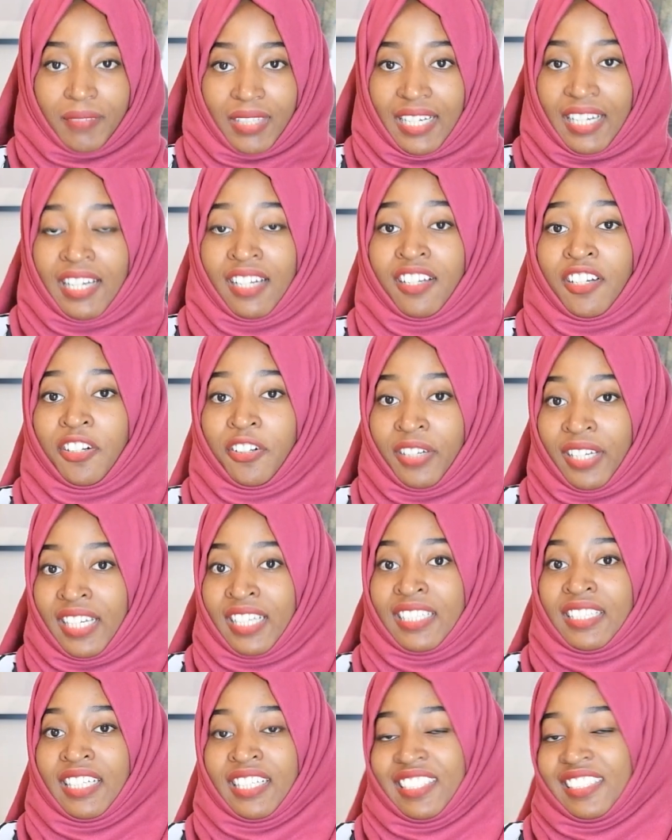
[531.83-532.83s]
a
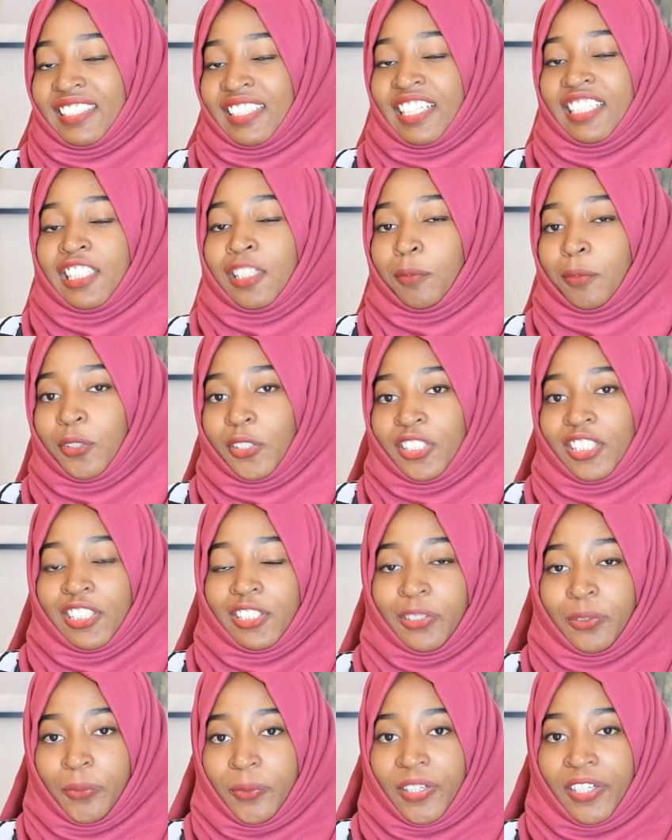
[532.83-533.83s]
great and exciting
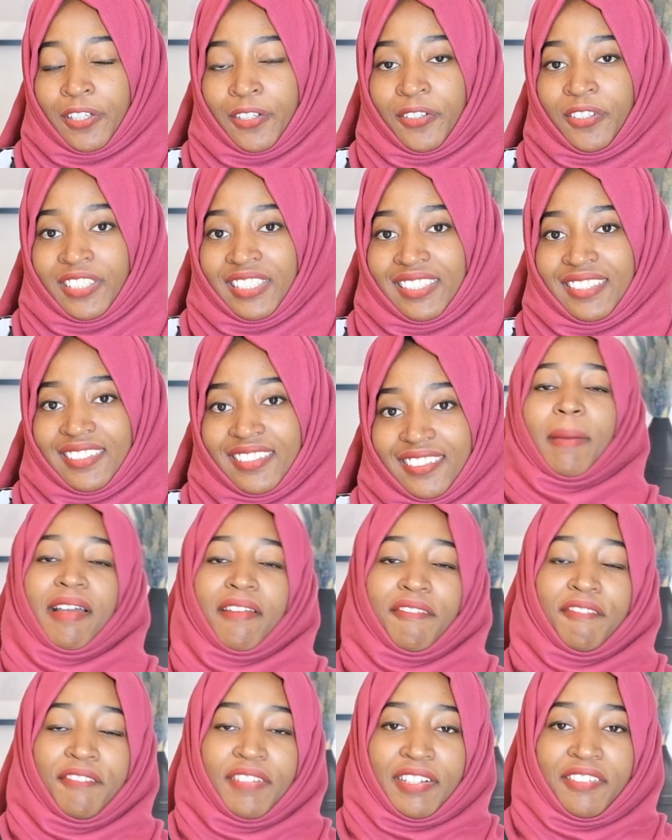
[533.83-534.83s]
project to work on.
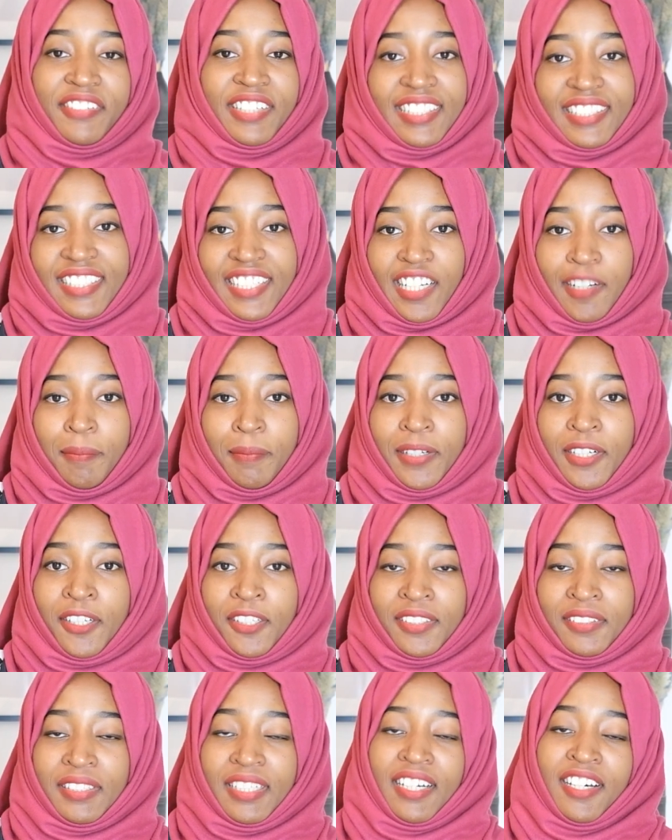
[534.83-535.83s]
My favorite thing
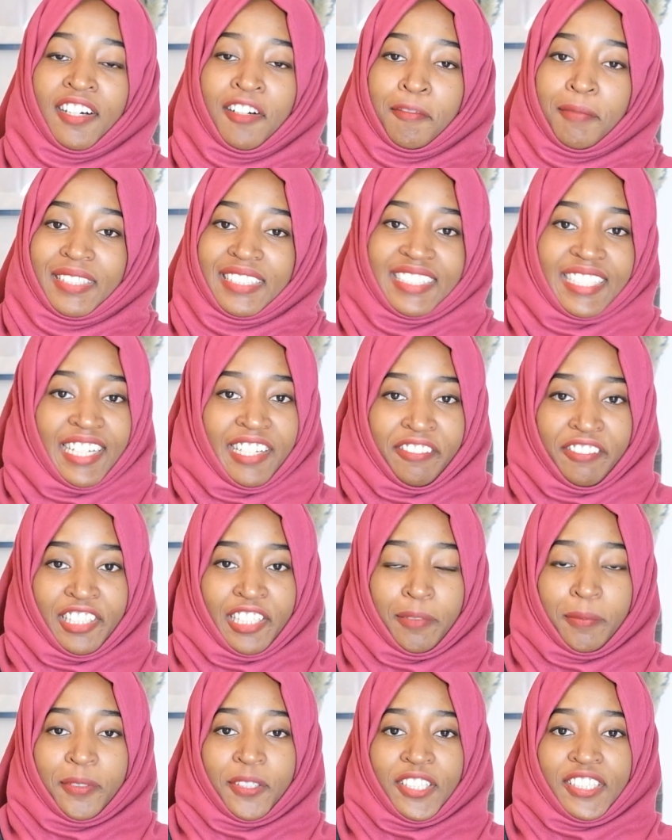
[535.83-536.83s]
about Maasai
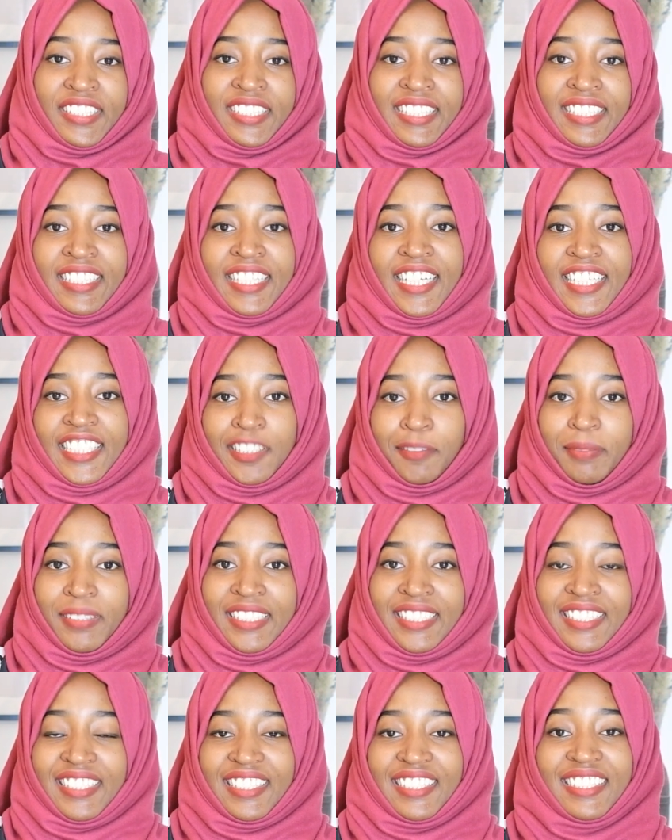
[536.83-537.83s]
Villa project has
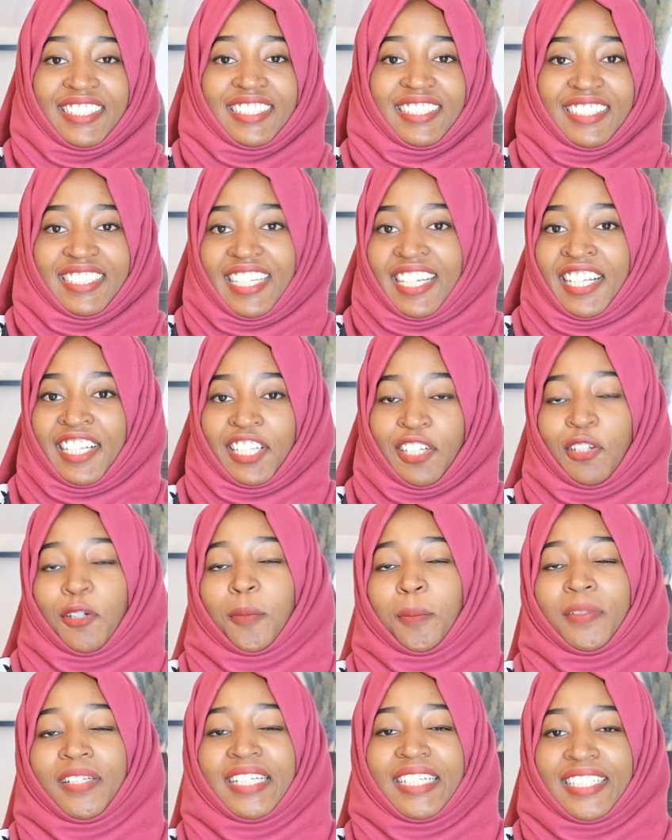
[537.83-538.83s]
been just seeing the
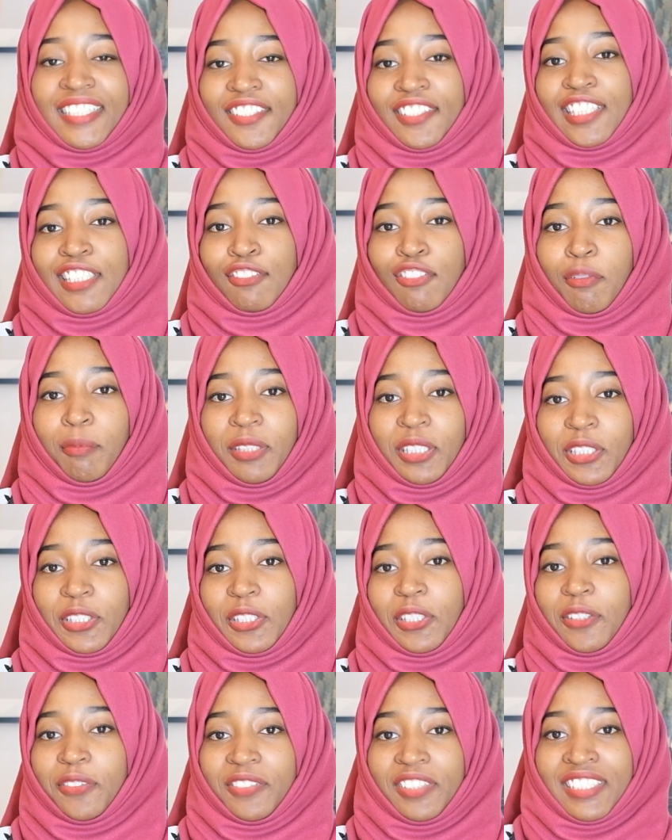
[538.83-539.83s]
complete
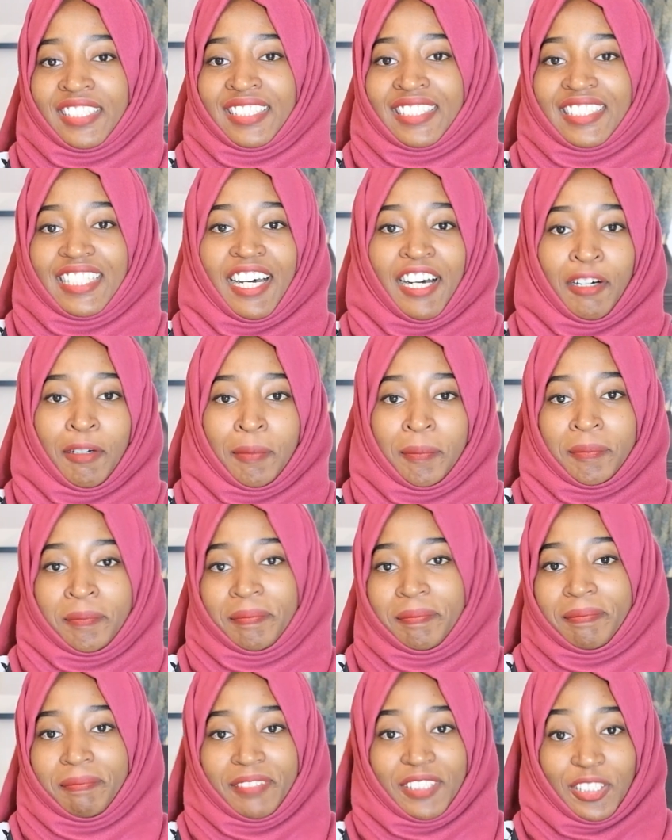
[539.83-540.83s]
transformation of this
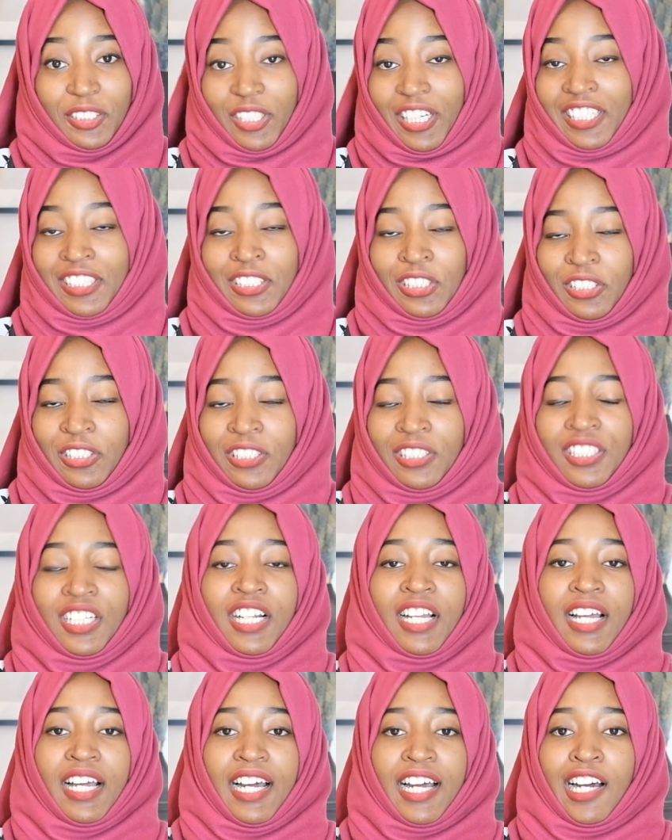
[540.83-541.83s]
structure.
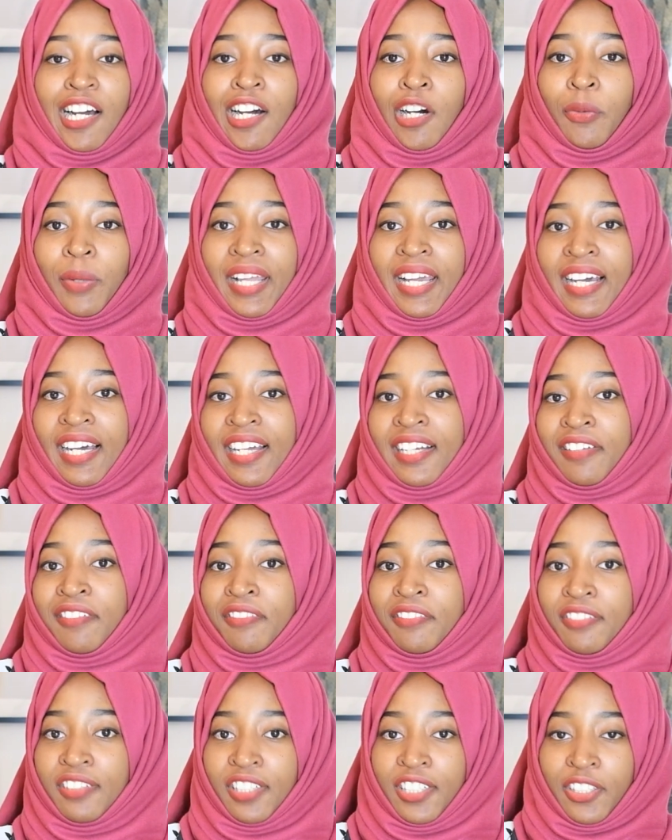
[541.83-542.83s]
We had a
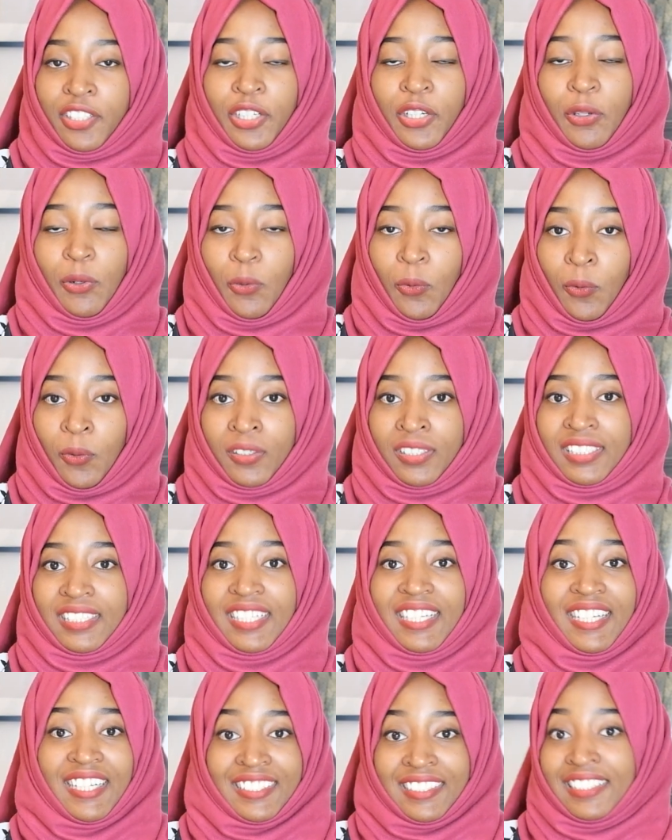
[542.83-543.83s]
very old
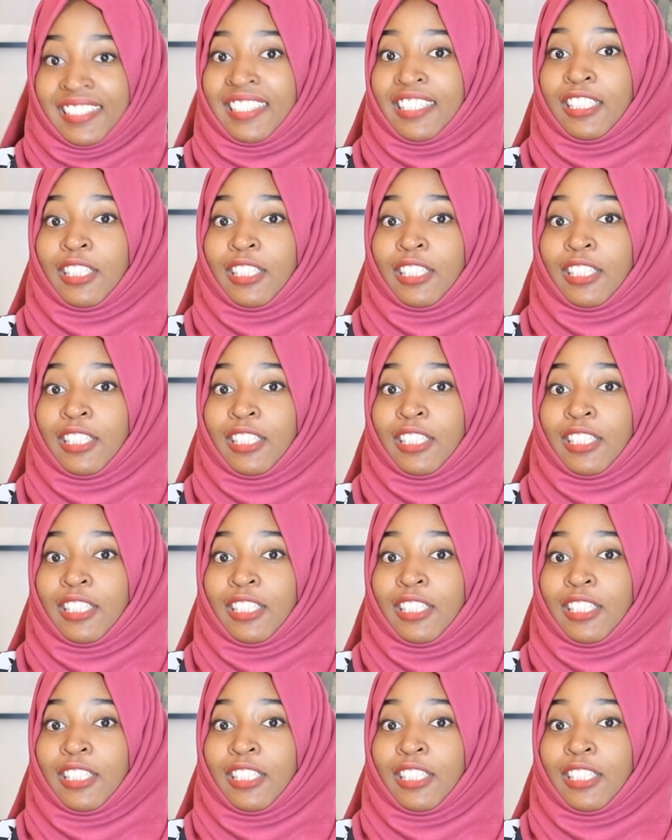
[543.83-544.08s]
classic